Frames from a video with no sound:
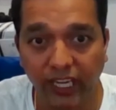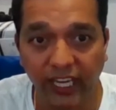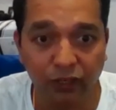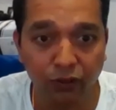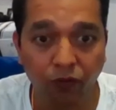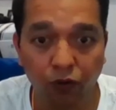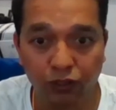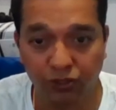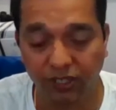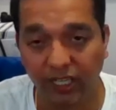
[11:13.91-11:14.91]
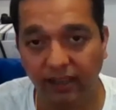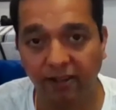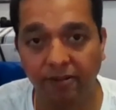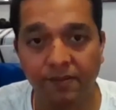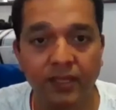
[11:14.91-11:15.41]
AU for Australia.
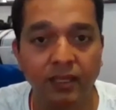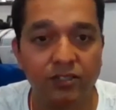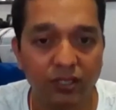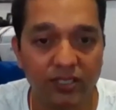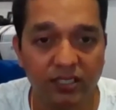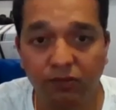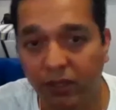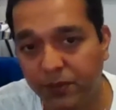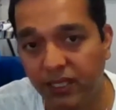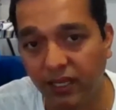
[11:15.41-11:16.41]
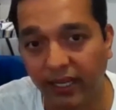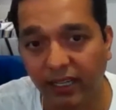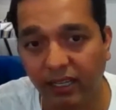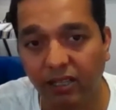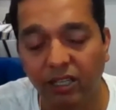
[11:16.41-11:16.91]
So this is a website
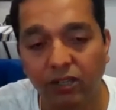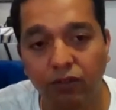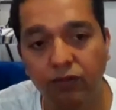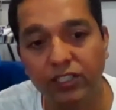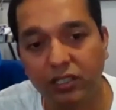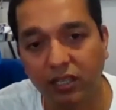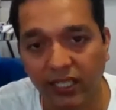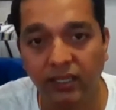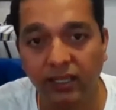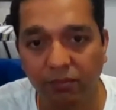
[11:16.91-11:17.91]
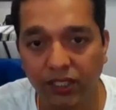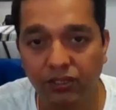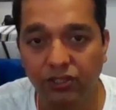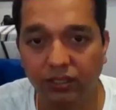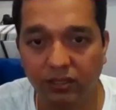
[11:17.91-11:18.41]
which clearly
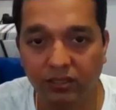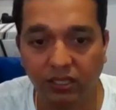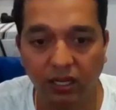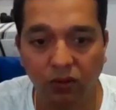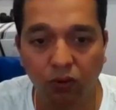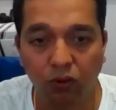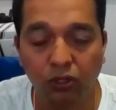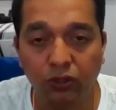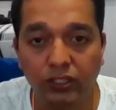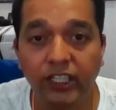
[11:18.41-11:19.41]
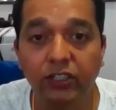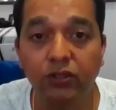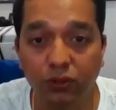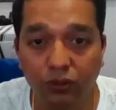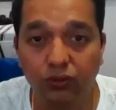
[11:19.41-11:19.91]
mentions what you need
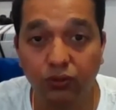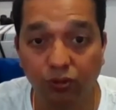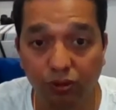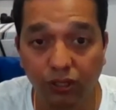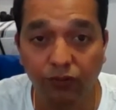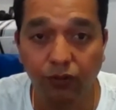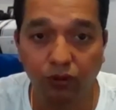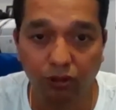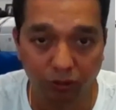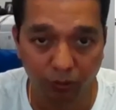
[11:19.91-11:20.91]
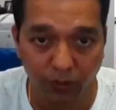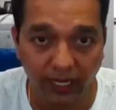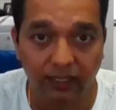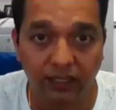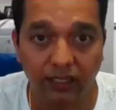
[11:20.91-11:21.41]
to do if you want to
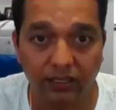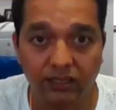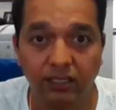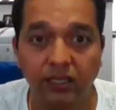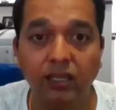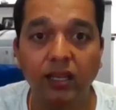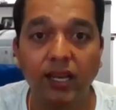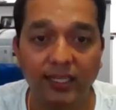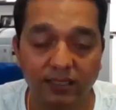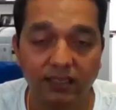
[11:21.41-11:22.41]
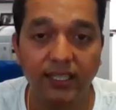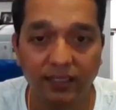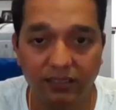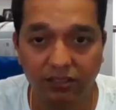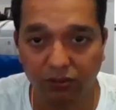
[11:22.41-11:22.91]
practice as a
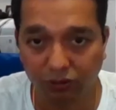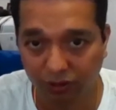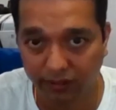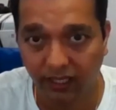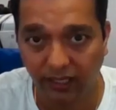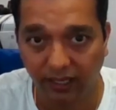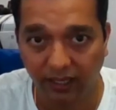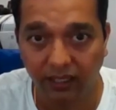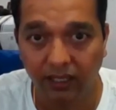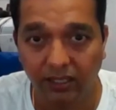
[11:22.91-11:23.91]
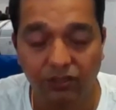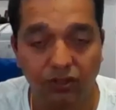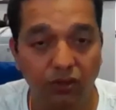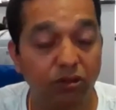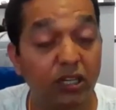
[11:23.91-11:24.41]
dentist in Australia.
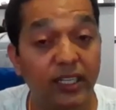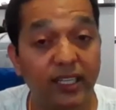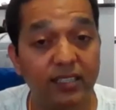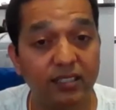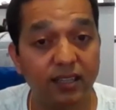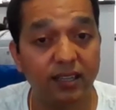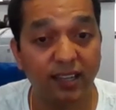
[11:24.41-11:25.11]
So it is